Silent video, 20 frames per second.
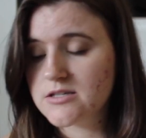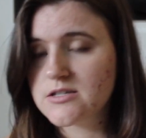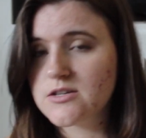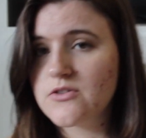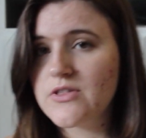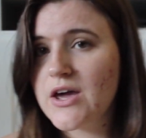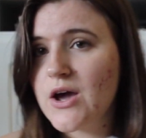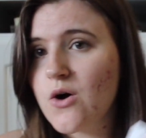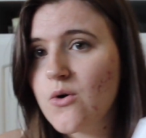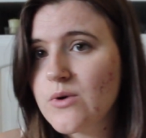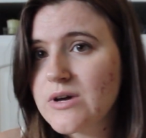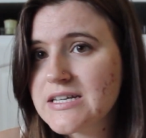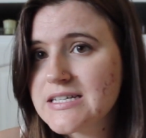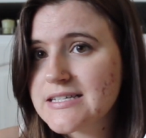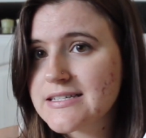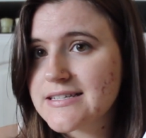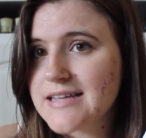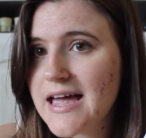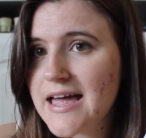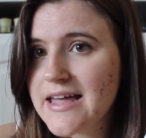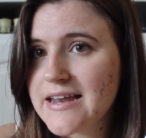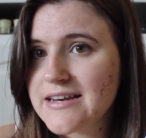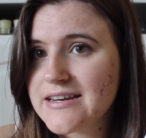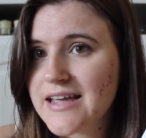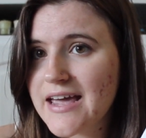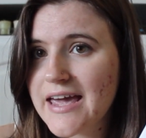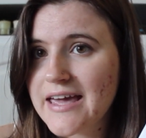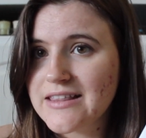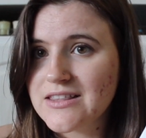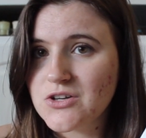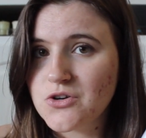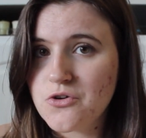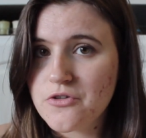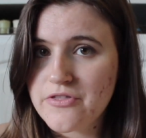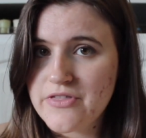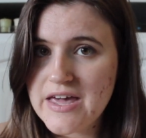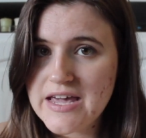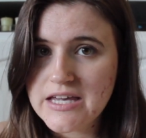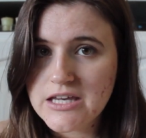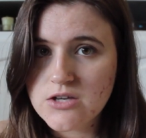So they always send a little
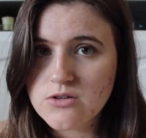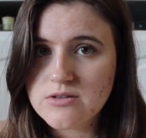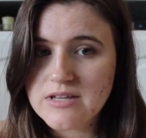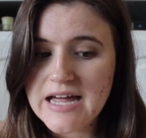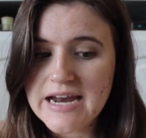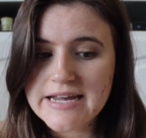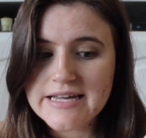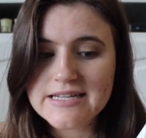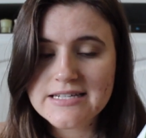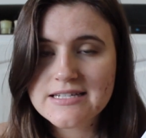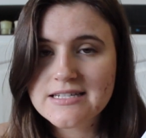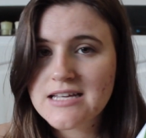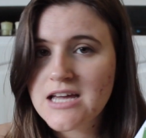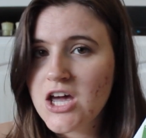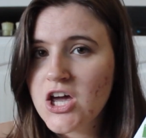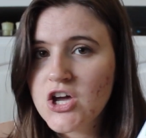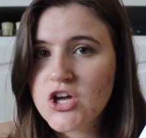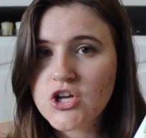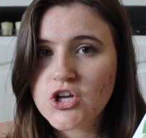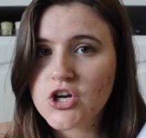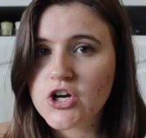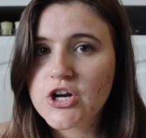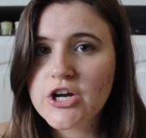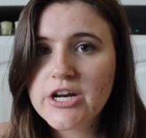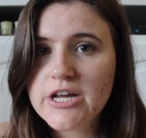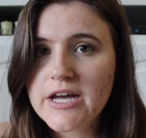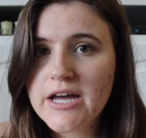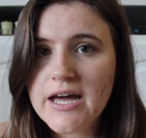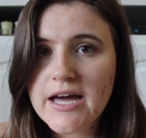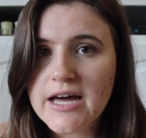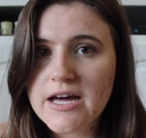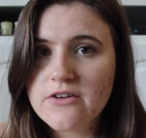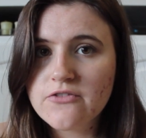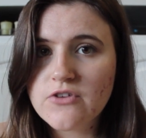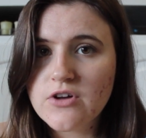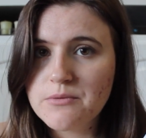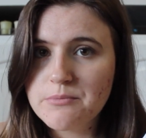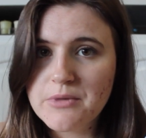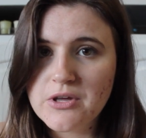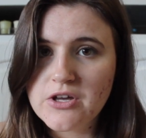thank you lettuce. You're gonna have
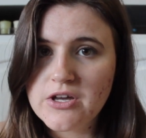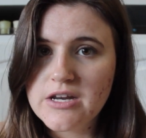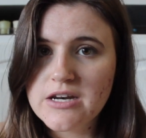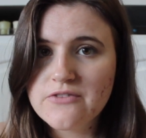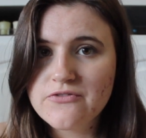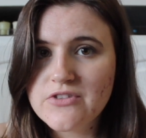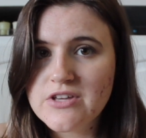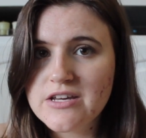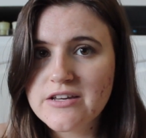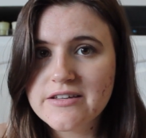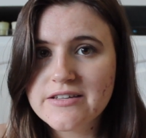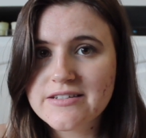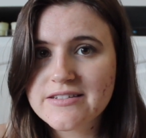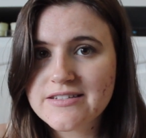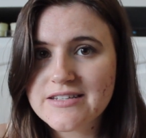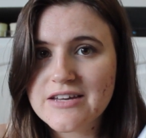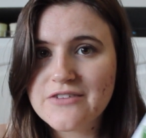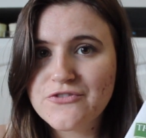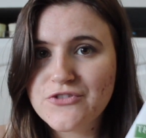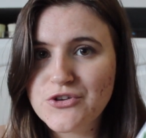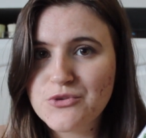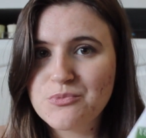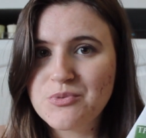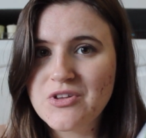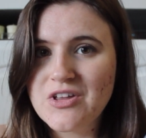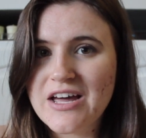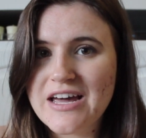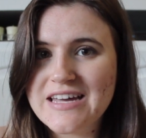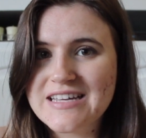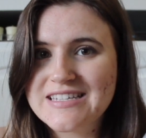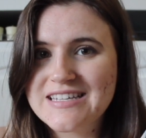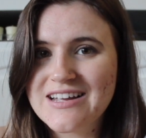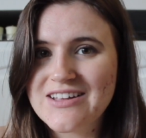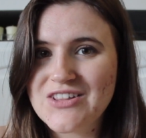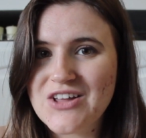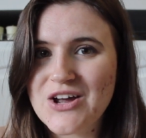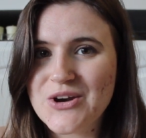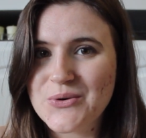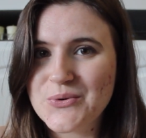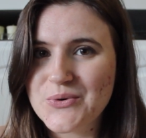a million of these if you place a
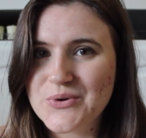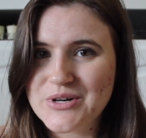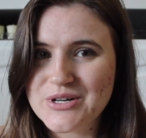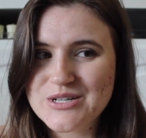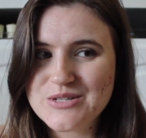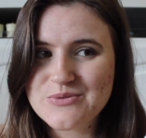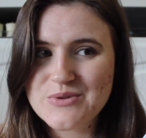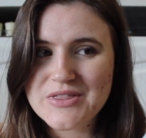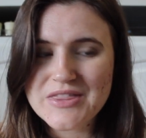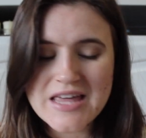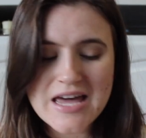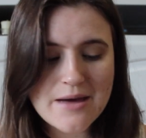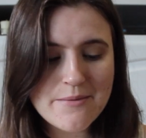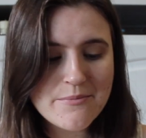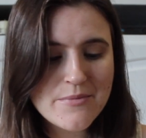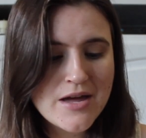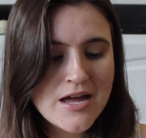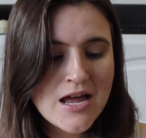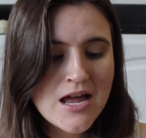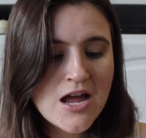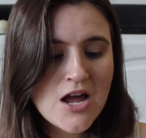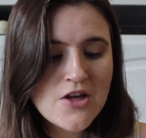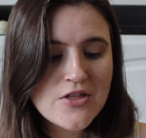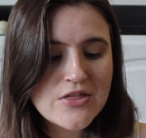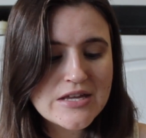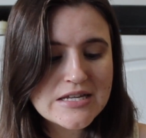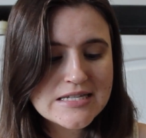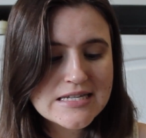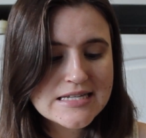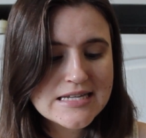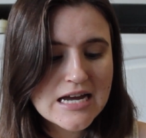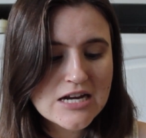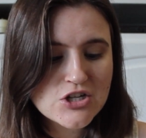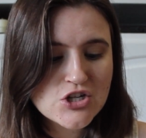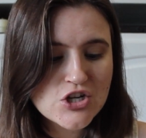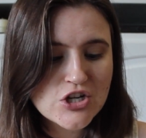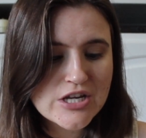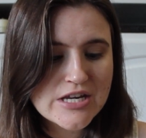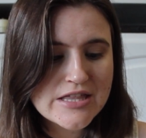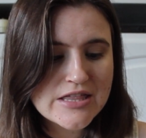lot of orders with them. This is
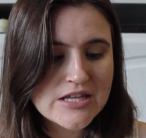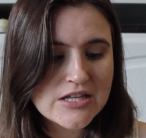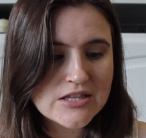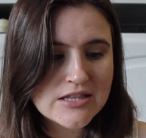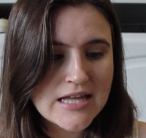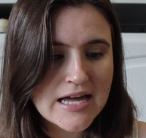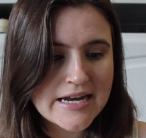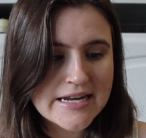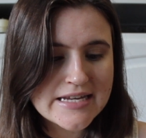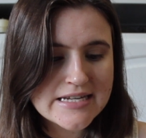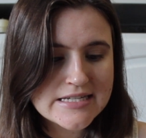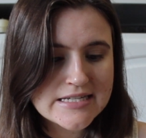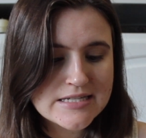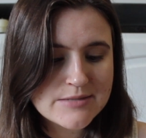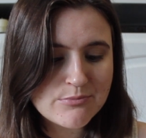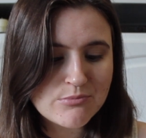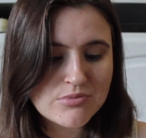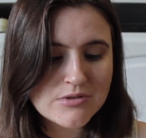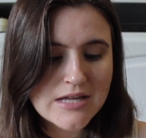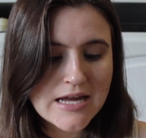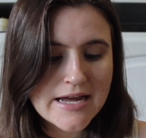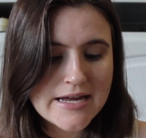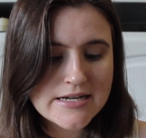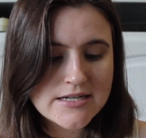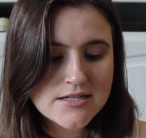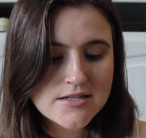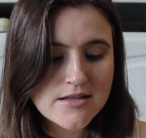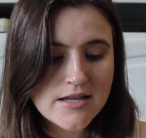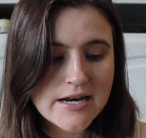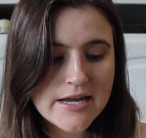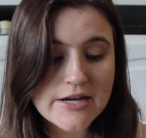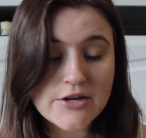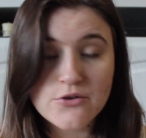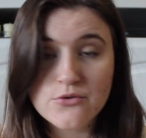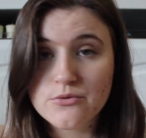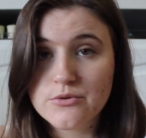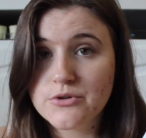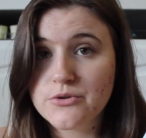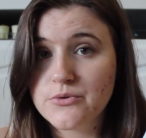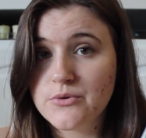actually the lettuce blend that I
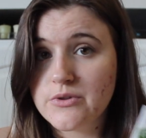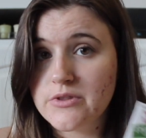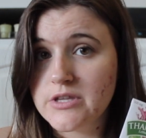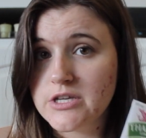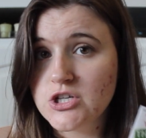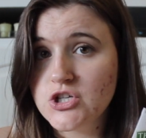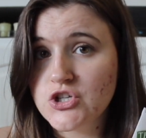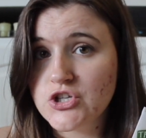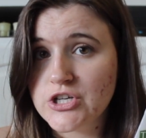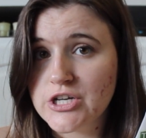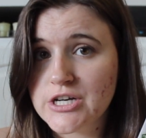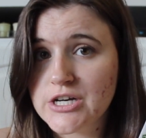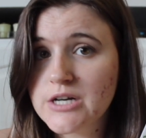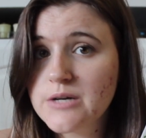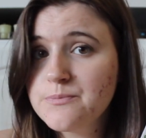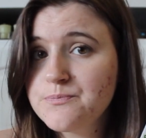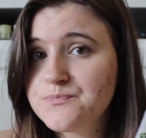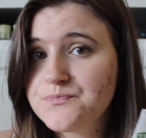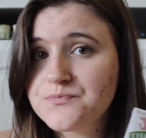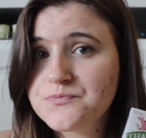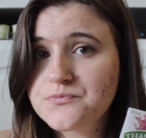grew this year